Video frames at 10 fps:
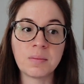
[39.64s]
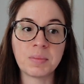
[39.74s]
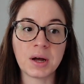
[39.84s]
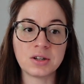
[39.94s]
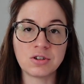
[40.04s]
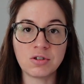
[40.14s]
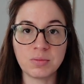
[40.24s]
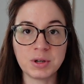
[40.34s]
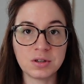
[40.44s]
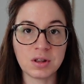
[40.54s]
But don't hold
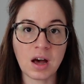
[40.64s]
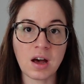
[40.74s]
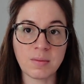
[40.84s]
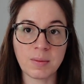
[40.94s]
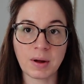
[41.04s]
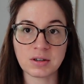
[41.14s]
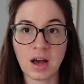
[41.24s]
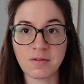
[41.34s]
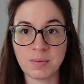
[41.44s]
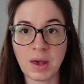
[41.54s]
me to that. I'm about to
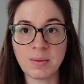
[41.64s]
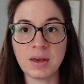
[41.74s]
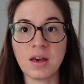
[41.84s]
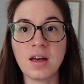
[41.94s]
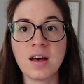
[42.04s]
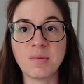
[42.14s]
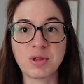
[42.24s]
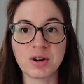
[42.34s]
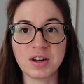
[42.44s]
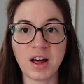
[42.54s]
have a baby. I'm
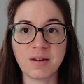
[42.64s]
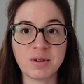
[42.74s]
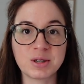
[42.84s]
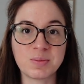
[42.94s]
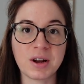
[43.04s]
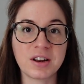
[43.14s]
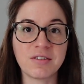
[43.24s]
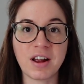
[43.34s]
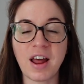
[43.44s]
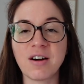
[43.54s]
39 weeks pregnant
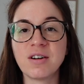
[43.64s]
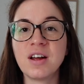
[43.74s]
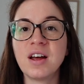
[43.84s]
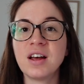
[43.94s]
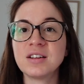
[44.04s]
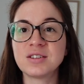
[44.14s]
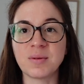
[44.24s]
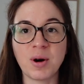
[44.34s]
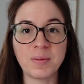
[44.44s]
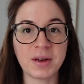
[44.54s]
right now. So I'm
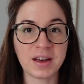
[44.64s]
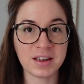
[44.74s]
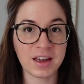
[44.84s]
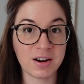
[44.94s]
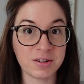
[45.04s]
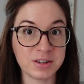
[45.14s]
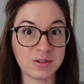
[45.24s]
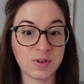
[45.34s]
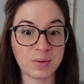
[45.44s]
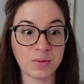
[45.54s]
hoping I can get all these
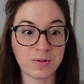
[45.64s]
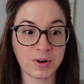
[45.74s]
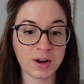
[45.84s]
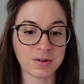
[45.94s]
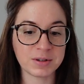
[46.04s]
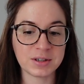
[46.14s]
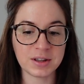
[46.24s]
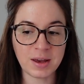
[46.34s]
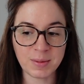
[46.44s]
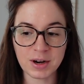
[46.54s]
filmed before I go into
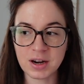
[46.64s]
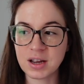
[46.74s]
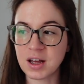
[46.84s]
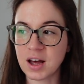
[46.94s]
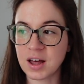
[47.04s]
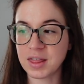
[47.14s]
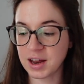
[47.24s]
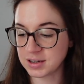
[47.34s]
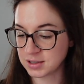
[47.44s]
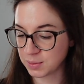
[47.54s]
labor. That
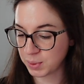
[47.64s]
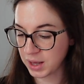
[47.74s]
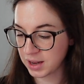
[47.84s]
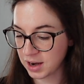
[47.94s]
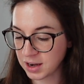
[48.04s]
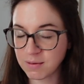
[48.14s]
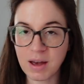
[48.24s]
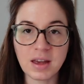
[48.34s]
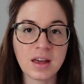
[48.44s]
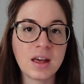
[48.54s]
is the plan
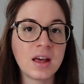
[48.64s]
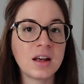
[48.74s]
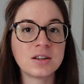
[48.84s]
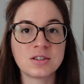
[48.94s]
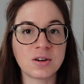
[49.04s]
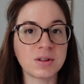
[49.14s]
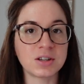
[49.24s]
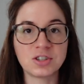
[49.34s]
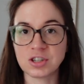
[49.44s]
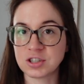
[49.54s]
anyway. So
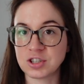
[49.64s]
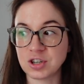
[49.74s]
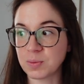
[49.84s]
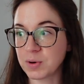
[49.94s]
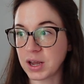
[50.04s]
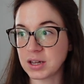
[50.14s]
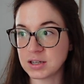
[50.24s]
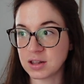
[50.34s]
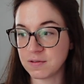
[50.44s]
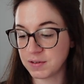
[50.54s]
let's just jump right
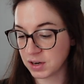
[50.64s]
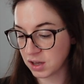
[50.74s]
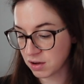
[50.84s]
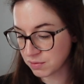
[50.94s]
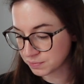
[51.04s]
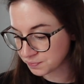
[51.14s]
into the video.